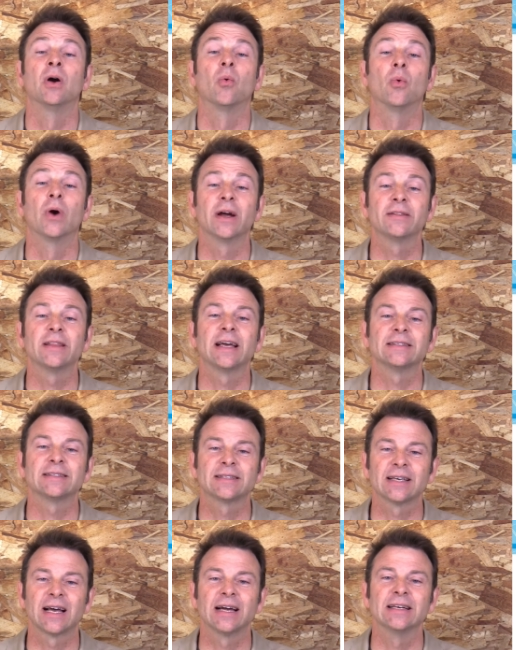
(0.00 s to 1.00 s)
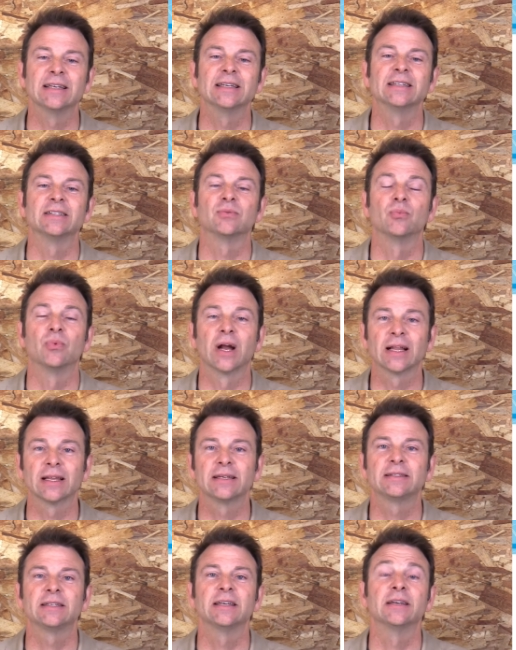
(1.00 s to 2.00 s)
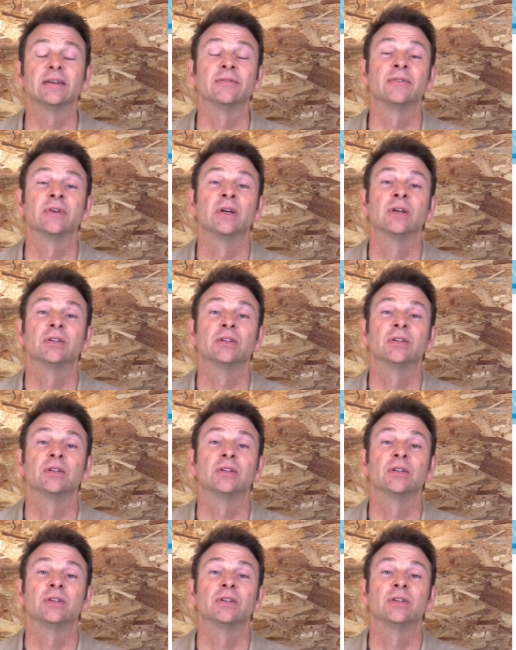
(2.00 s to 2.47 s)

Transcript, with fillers: where that site is relative